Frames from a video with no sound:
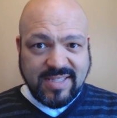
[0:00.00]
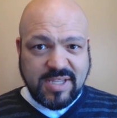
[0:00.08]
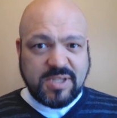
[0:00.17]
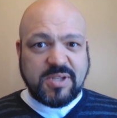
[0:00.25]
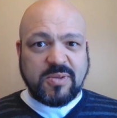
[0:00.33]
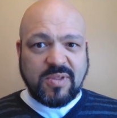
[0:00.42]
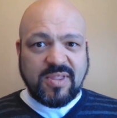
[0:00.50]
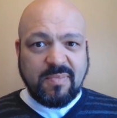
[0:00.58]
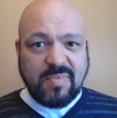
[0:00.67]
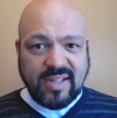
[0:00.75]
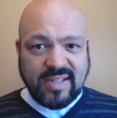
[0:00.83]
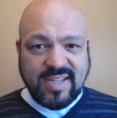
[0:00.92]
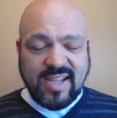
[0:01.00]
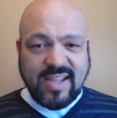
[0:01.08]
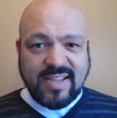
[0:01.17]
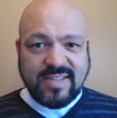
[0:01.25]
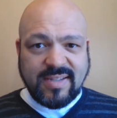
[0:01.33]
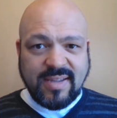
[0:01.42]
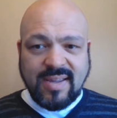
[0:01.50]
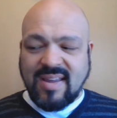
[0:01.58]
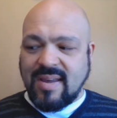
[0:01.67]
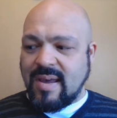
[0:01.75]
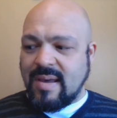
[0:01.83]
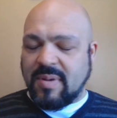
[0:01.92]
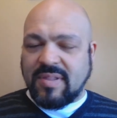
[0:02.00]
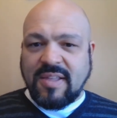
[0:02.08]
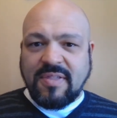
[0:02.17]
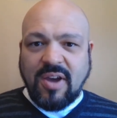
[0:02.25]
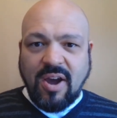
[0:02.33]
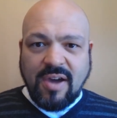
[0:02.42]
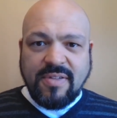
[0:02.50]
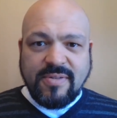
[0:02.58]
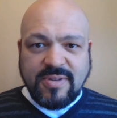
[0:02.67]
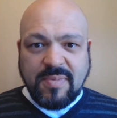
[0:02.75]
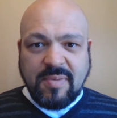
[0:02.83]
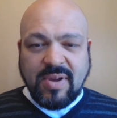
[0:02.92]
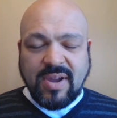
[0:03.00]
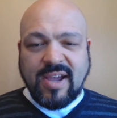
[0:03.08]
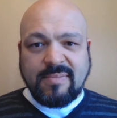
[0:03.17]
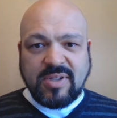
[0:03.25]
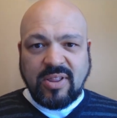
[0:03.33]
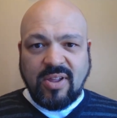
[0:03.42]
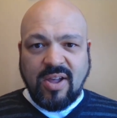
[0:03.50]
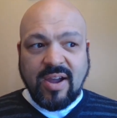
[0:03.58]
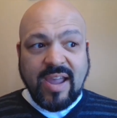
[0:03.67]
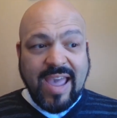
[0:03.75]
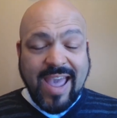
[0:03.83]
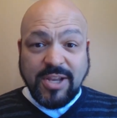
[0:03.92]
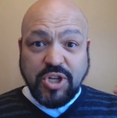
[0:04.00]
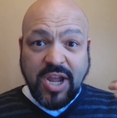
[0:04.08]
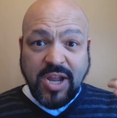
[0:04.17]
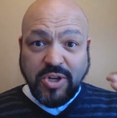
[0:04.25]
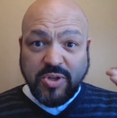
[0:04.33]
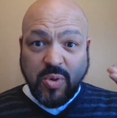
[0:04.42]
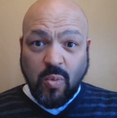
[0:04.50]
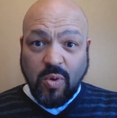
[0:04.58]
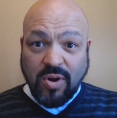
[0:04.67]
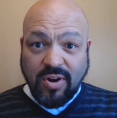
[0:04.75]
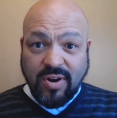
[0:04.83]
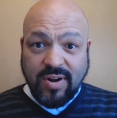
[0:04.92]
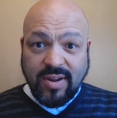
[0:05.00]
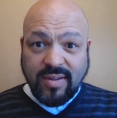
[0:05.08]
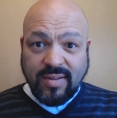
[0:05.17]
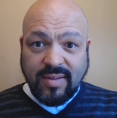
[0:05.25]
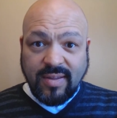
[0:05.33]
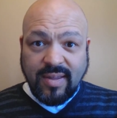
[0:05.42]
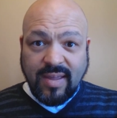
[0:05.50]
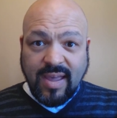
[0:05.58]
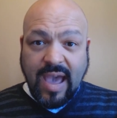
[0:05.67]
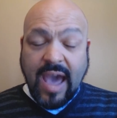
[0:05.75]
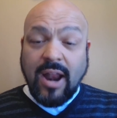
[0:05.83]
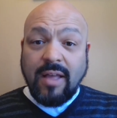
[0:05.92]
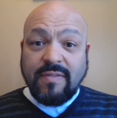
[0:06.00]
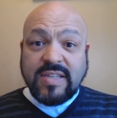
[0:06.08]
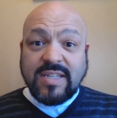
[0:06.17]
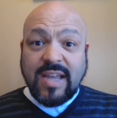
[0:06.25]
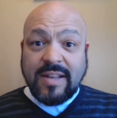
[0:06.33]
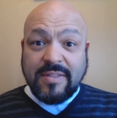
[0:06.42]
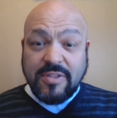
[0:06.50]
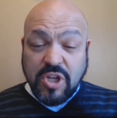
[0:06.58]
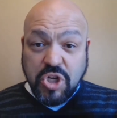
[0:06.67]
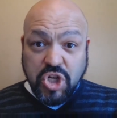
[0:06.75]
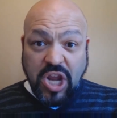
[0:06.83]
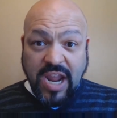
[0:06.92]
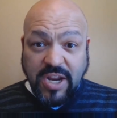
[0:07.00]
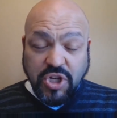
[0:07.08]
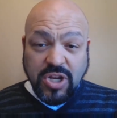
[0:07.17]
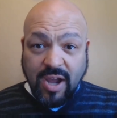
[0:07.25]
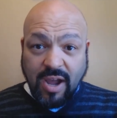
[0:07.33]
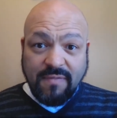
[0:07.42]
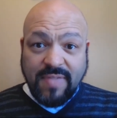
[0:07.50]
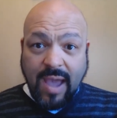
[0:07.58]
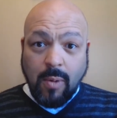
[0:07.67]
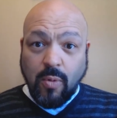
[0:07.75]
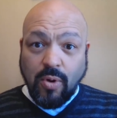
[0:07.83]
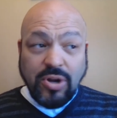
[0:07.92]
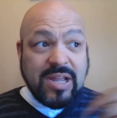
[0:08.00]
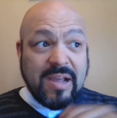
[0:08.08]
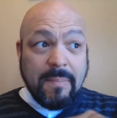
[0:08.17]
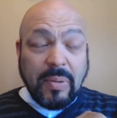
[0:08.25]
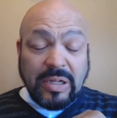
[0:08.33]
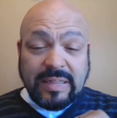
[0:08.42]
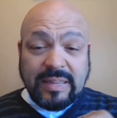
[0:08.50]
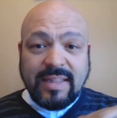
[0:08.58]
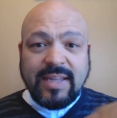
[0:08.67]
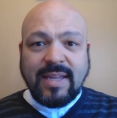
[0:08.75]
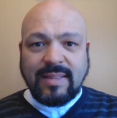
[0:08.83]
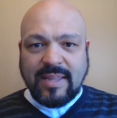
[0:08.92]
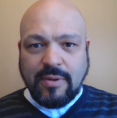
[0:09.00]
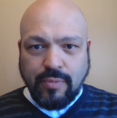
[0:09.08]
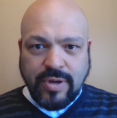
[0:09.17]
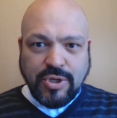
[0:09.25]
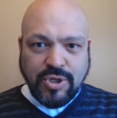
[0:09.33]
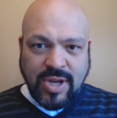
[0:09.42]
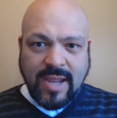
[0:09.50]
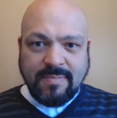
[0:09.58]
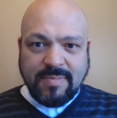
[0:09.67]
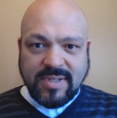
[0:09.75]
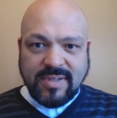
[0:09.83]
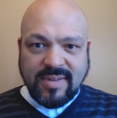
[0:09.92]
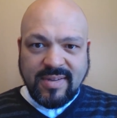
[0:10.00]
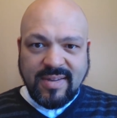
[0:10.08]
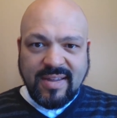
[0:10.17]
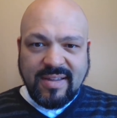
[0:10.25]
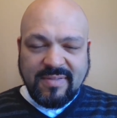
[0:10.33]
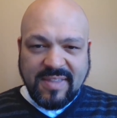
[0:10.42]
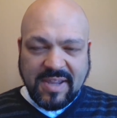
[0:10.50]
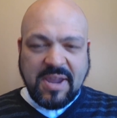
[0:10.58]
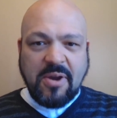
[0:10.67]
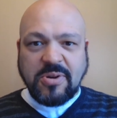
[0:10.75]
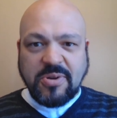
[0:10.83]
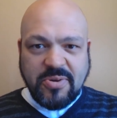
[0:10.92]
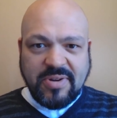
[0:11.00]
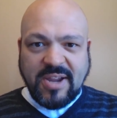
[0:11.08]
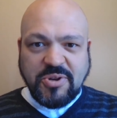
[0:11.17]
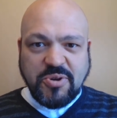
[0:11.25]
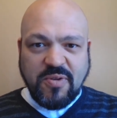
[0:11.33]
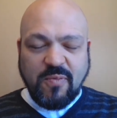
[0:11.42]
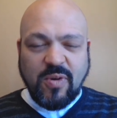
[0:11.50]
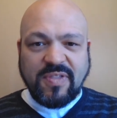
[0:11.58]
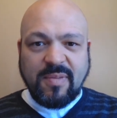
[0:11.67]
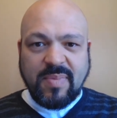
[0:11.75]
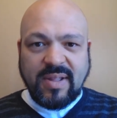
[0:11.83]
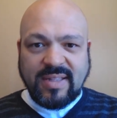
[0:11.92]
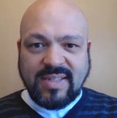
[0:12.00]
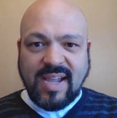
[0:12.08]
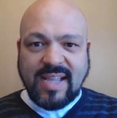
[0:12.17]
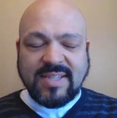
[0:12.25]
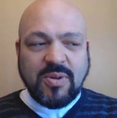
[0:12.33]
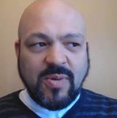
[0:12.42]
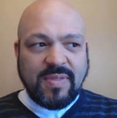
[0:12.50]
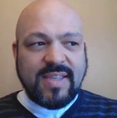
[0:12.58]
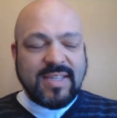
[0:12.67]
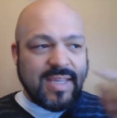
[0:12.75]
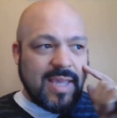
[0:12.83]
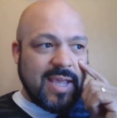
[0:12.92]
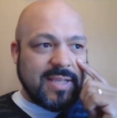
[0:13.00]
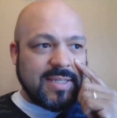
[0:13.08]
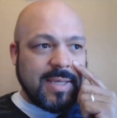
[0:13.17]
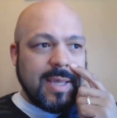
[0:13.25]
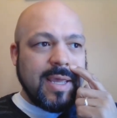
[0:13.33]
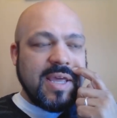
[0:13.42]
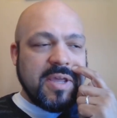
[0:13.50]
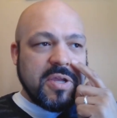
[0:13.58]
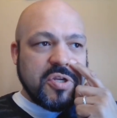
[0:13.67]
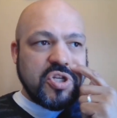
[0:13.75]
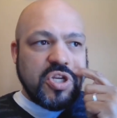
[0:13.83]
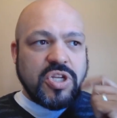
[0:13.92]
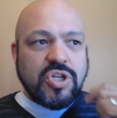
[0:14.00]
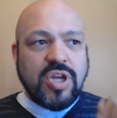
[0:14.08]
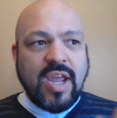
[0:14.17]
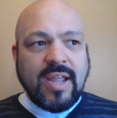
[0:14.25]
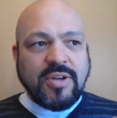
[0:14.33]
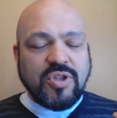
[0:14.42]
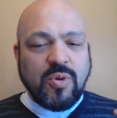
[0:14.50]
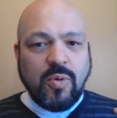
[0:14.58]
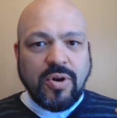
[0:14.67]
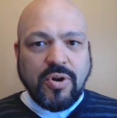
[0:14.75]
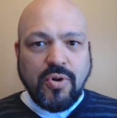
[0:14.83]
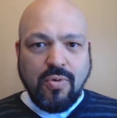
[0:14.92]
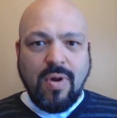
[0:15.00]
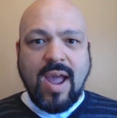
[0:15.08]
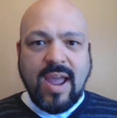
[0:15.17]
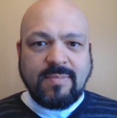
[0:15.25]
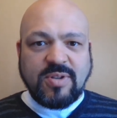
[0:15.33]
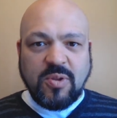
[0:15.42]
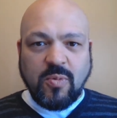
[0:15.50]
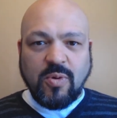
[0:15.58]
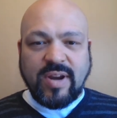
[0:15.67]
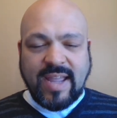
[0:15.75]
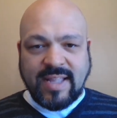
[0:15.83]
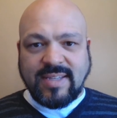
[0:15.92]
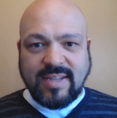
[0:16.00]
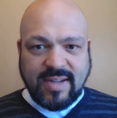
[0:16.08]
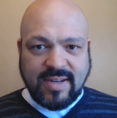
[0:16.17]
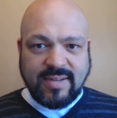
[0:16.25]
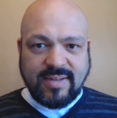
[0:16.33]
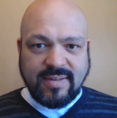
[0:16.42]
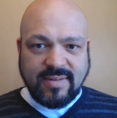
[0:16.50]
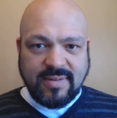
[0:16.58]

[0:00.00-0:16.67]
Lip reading: this is what the bill does, but then the author's amendment comes along and changes a word, and all of a sudden the changing of that word completely reshapes the character and nature of what the bill does. So in this case, she changed the word crime to the word incident